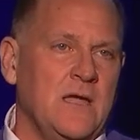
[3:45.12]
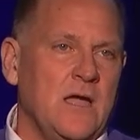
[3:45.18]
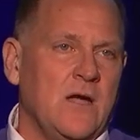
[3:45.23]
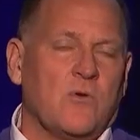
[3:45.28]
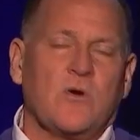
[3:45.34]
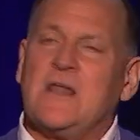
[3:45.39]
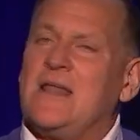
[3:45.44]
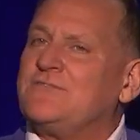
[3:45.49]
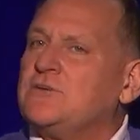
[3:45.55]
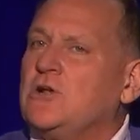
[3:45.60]

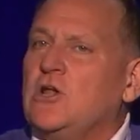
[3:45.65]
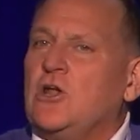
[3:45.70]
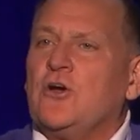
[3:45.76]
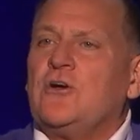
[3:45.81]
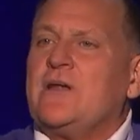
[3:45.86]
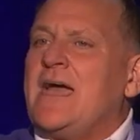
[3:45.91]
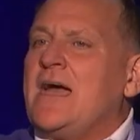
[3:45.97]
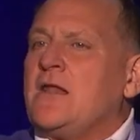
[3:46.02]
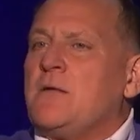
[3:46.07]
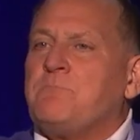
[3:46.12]
We're going to have to
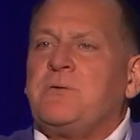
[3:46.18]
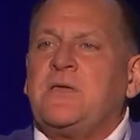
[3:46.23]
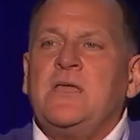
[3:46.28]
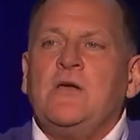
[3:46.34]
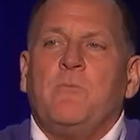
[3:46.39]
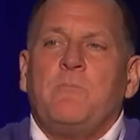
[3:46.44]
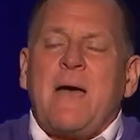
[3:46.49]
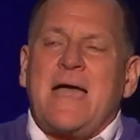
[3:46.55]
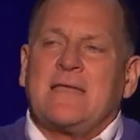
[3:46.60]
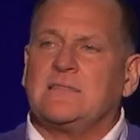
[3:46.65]
learn how to peel
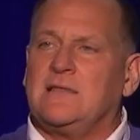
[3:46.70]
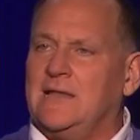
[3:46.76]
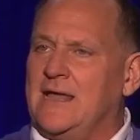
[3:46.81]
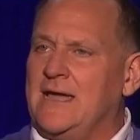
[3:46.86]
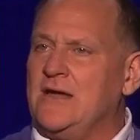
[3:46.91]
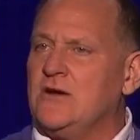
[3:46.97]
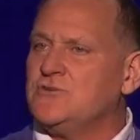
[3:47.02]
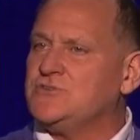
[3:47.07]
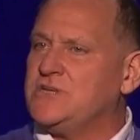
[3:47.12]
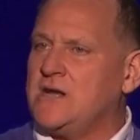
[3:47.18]
back the
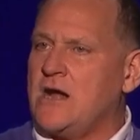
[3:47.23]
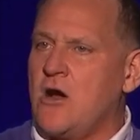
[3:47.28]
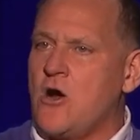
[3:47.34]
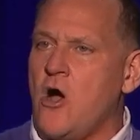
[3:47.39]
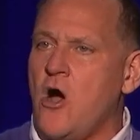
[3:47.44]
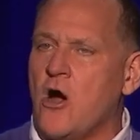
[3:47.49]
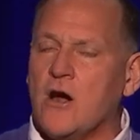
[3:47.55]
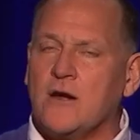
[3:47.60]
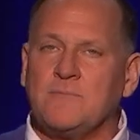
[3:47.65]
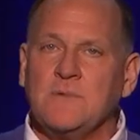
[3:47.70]
layers in our
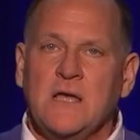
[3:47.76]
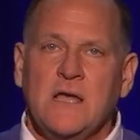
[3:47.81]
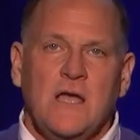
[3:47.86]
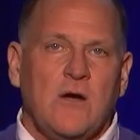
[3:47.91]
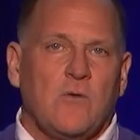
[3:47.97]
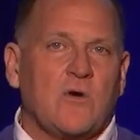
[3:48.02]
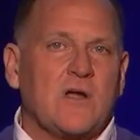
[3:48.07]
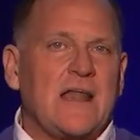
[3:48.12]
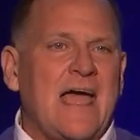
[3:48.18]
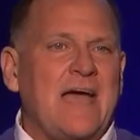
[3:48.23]
heart.
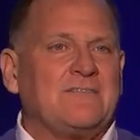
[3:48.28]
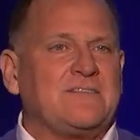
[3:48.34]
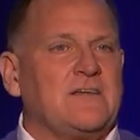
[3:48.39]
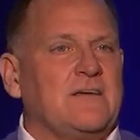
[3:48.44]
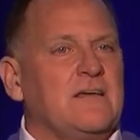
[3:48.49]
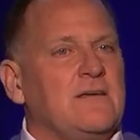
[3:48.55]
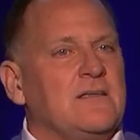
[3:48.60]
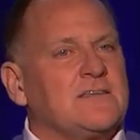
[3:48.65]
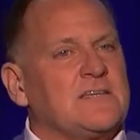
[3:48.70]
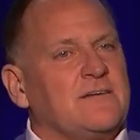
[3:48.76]
We're going to
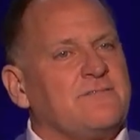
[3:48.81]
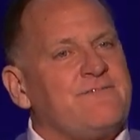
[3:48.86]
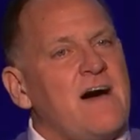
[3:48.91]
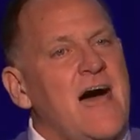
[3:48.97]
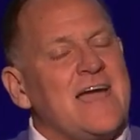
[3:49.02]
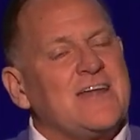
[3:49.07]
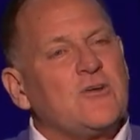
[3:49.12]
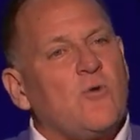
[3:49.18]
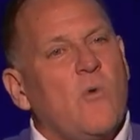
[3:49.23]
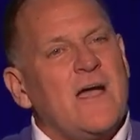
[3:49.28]
have to
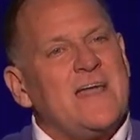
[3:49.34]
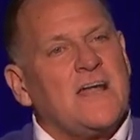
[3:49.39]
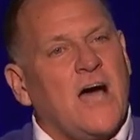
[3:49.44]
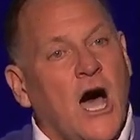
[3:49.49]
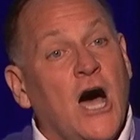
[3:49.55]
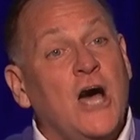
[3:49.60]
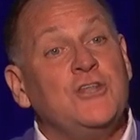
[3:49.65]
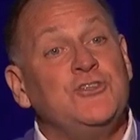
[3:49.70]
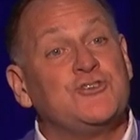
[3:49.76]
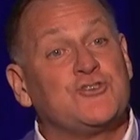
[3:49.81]
find a way to
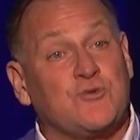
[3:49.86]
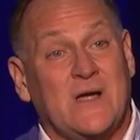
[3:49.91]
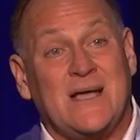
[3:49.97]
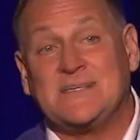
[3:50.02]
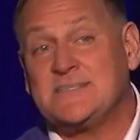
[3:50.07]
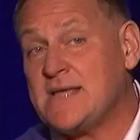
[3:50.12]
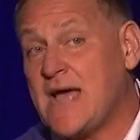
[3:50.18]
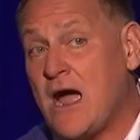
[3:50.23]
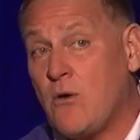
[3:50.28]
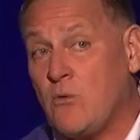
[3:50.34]

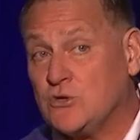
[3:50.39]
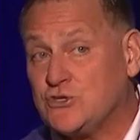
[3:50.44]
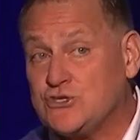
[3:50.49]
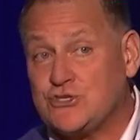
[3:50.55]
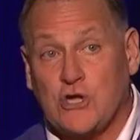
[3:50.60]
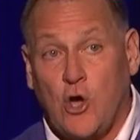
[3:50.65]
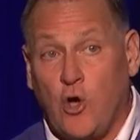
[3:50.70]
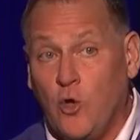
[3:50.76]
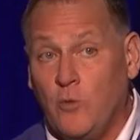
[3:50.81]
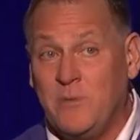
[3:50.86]
undress our
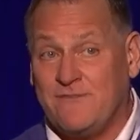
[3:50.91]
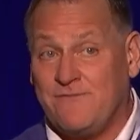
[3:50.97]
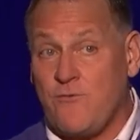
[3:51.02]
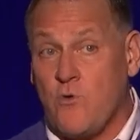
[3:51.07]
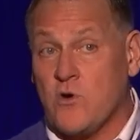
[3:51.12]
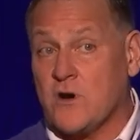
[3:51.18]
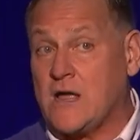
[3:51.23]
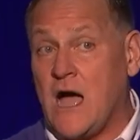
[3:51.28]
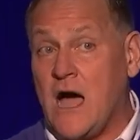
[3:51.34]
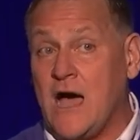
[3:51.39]
soul
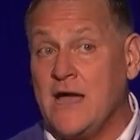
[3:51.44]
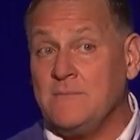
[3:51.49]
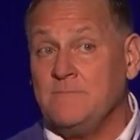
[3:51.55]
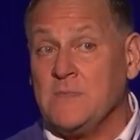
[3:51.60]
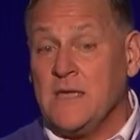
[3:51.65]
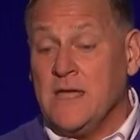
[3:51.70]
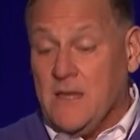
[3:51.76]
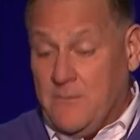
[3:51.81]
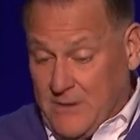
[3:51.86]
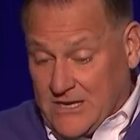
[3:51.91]
before God.
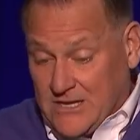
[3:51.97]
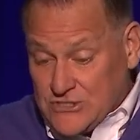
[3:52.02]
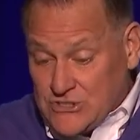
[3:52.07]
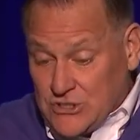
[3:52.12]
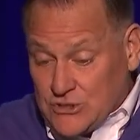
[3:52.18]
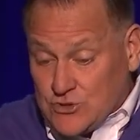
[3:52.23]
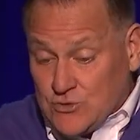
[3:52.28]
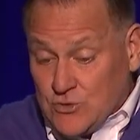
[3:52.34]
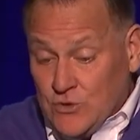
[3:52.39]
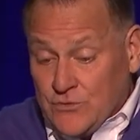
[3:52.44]
Because the
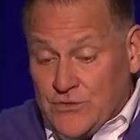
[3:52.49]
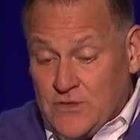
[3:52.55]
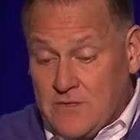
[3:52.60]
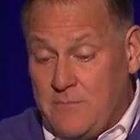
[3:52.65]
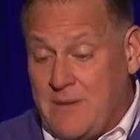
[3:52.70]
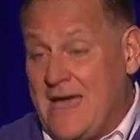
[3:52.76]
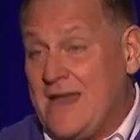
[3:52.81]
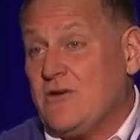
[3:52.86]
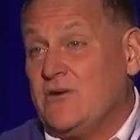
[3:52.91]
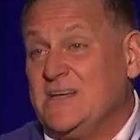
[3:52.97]
truth of the
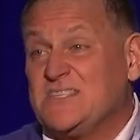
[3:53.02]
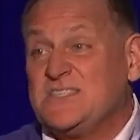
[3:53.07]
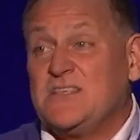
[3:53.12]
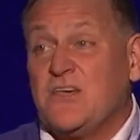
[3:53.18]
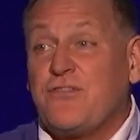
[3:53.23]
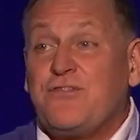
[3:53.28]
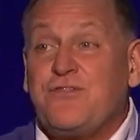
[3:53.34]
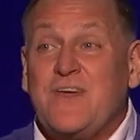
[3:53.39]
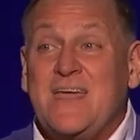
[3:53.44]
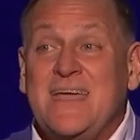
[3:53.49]
matter is the
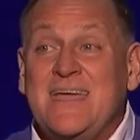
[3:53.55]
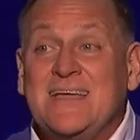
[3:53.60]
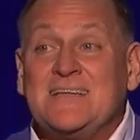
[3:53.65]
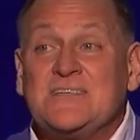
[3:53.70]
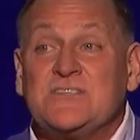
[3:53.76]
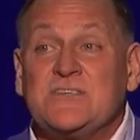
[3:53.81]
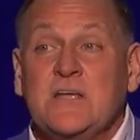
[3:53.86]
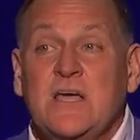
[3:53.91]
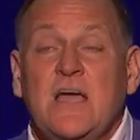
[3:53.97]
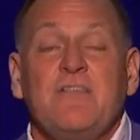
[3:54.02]

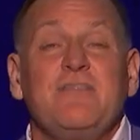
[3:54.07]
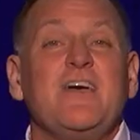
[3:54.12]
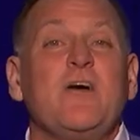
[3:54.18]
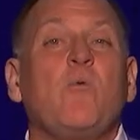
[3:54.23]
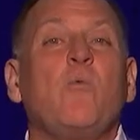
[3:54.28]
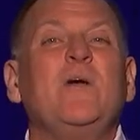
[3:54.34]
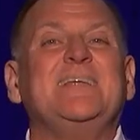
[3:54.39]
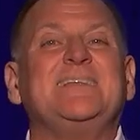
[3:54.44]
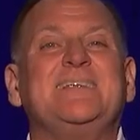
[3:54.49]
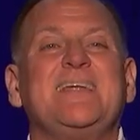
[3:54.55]
things that
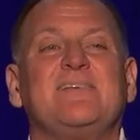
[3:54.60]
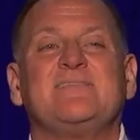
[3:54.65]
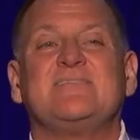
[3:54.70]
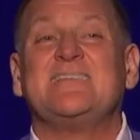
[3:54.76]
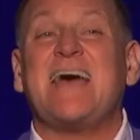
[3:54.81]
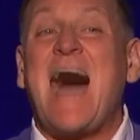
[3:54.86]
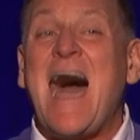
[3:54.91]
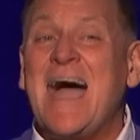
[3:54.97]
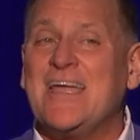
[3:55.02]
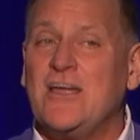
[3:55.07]
we
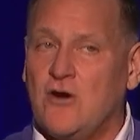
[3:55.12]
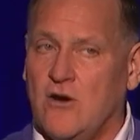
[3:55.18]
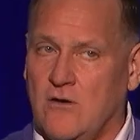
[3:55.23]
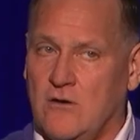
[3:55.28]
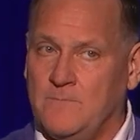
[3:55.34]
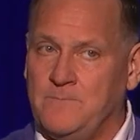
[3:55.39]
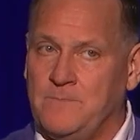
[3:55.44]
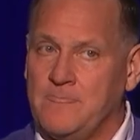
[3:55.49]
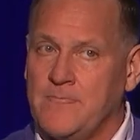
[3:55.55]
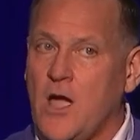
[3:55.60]
desire
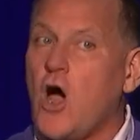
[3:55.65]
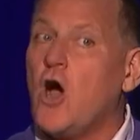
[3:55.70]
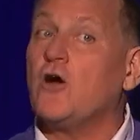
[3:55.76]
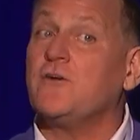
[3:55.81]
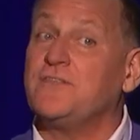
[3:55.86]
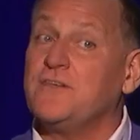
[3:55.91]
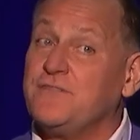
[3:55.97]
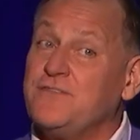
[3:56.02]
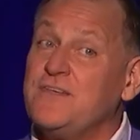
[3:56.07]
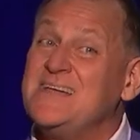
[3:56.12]
are
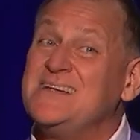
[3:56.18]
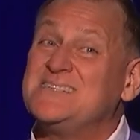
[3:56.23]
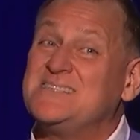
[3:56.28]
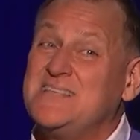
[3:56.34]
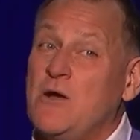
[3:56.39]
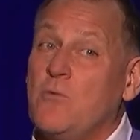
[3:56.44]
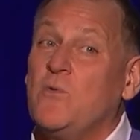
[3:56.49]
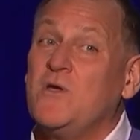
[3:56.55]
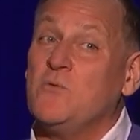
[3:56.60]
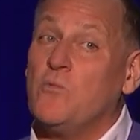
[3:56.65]
the things
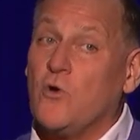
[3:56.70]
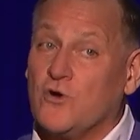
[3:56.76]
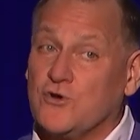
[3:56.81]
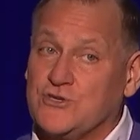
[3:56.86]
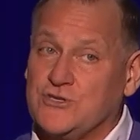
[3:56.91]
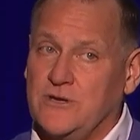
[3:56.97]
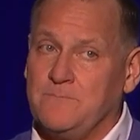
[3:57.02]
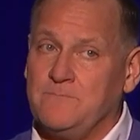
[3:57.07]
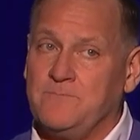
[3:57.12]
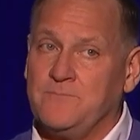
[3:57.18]
that we
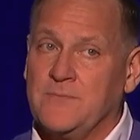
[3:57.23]
worship.